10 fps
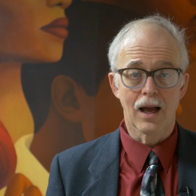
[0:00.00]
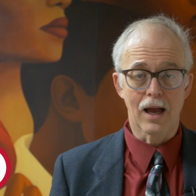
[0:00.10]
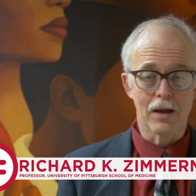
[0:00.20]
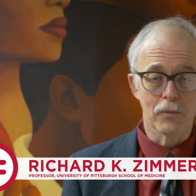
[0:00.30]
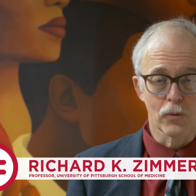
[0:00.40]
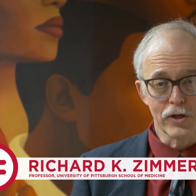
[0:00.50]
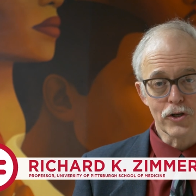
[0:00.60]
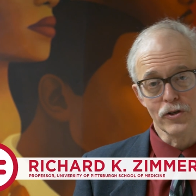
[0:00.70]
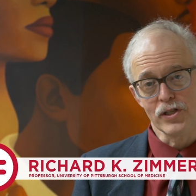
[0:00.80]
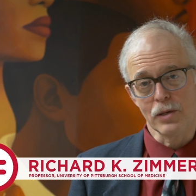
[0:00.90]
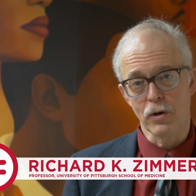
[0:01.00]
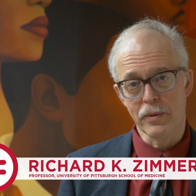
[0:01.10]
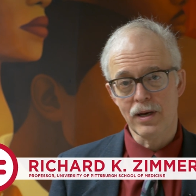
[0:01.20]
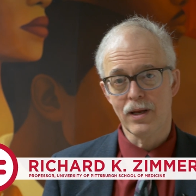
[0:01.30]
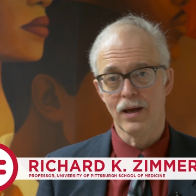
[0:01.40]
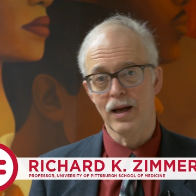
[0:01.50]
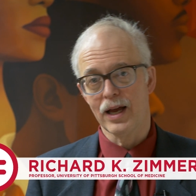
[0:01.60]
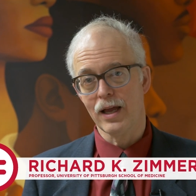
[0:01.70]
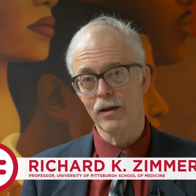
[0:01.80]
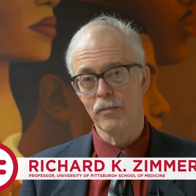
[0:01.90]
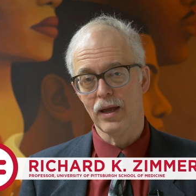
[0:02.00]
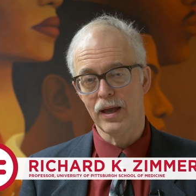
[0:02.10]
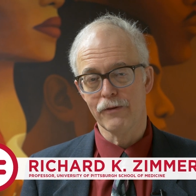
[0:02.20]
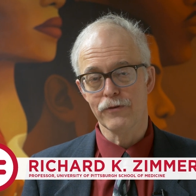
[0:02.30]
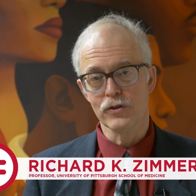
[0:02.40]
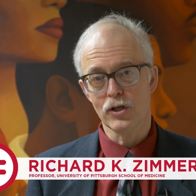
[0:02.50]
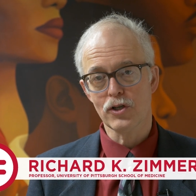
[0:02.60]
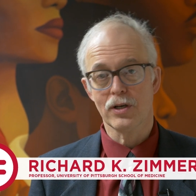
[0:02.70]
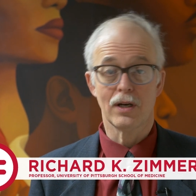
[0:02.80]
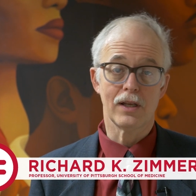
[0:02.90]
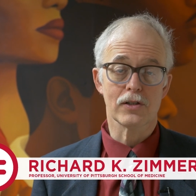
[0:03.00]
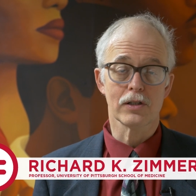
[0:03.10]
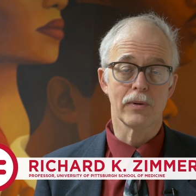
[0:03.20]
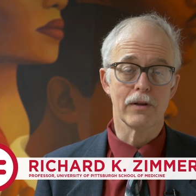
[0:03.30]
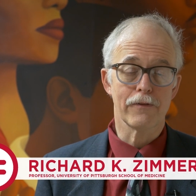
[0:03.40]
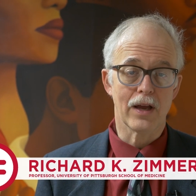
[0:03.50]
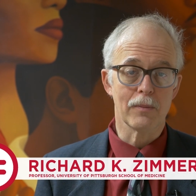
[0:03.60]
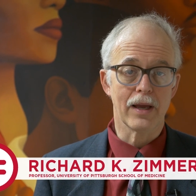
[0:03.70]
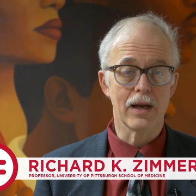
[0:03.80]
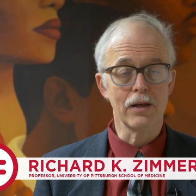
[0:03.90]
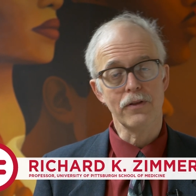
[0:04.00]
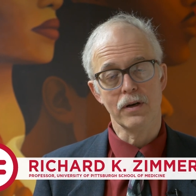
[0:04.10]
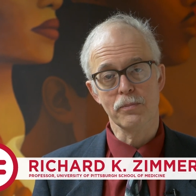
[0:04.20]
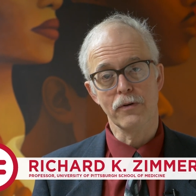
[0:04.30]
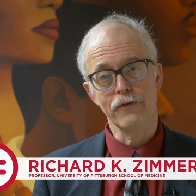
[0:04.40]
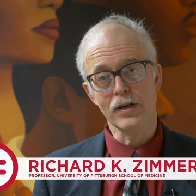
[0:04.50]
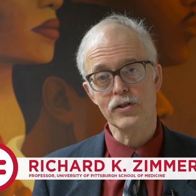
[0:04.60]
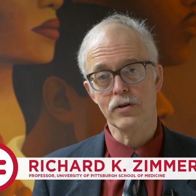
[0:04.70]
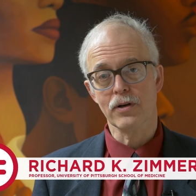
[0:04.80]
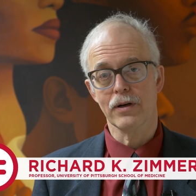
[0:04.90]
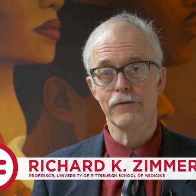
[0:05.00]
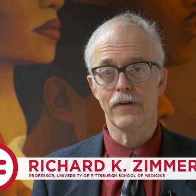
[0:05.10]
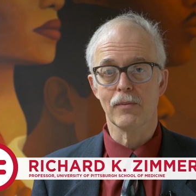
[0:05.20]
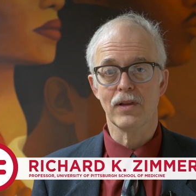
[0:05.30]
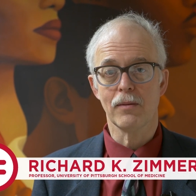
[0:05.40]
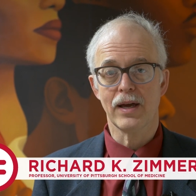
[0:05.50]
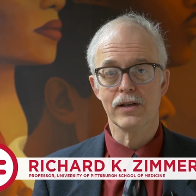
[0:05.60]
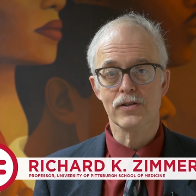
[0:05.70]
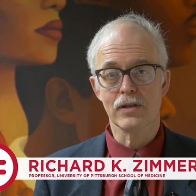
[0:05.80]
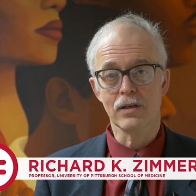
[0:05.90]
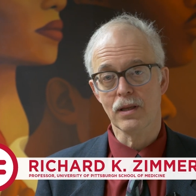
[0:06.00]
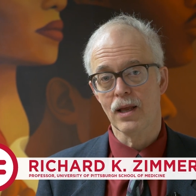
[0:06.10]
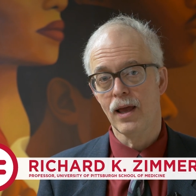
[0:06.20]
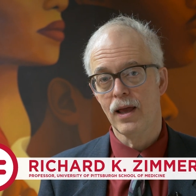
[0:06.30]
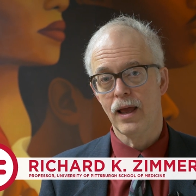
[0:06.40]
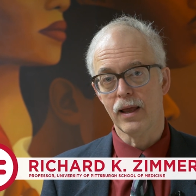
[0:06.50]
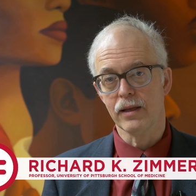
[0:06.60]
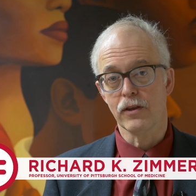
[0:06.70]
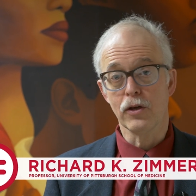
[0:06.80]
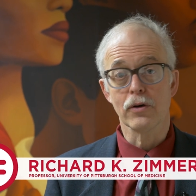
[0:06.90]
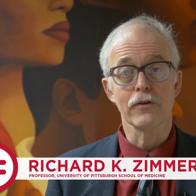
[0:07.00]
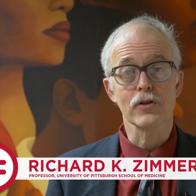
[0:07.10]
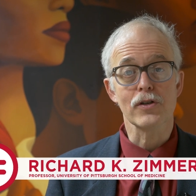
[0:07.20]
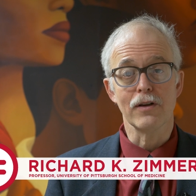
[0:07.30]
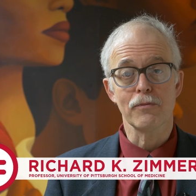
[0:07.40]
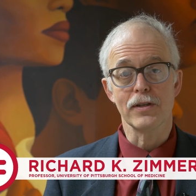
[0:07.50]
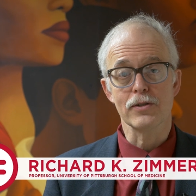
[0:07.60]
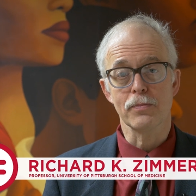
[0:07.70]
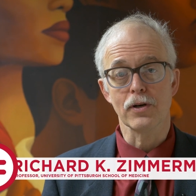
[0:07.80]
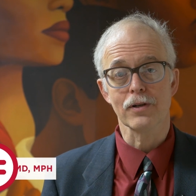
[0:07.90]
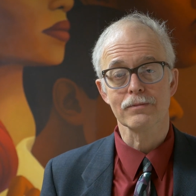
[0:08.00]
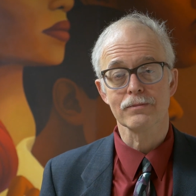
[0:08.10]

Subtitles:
I'm Richard Zimmerman. I'm a physician at East Liberty Family Health and a professor of family medicine at the University of Pittsburgh.